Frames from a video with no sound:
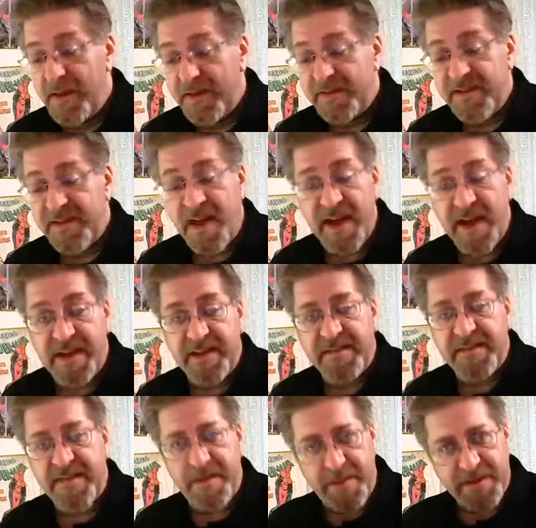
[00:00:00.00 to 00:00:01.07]
signed.
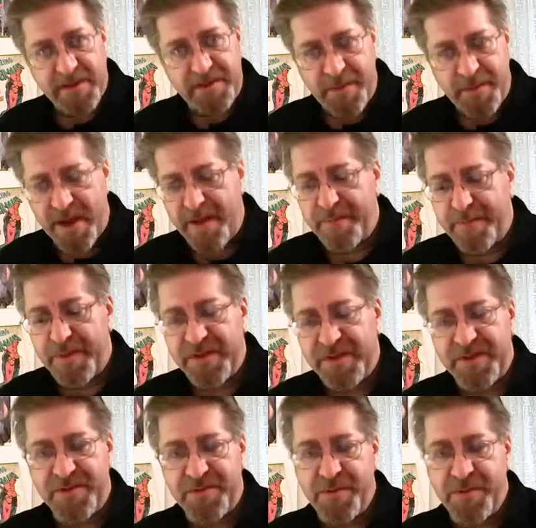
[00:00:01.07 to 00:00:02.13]
It's $10 a pop, plus
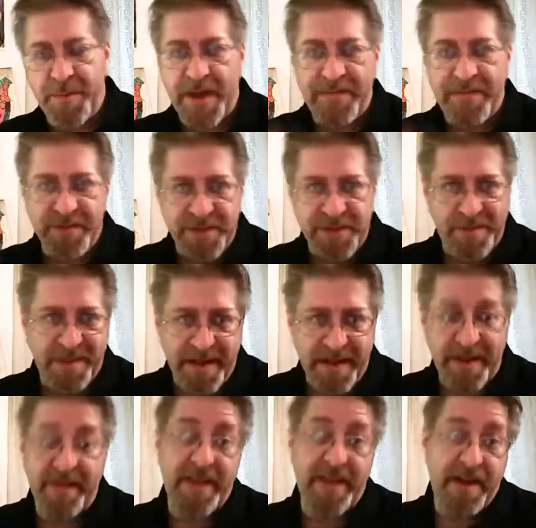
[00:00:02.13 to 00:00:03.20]
you pay for shipping
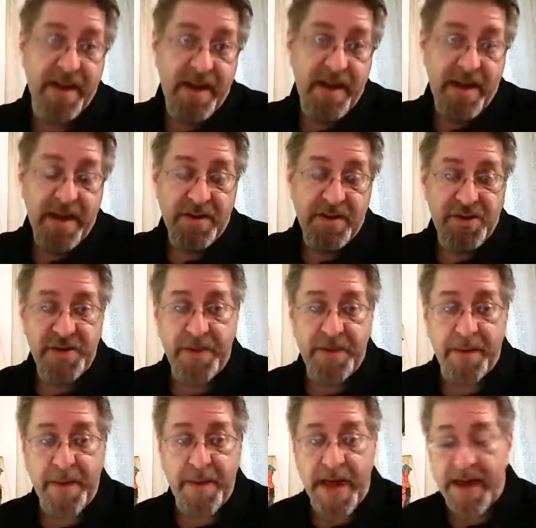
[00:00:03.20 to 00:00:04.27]
there and then
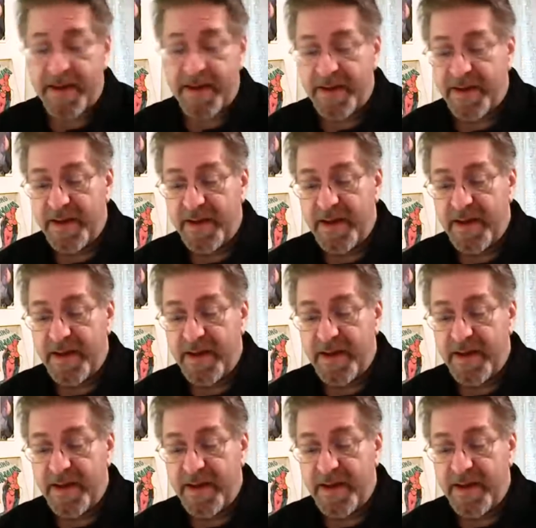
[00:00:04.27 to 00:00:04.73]
shipping back.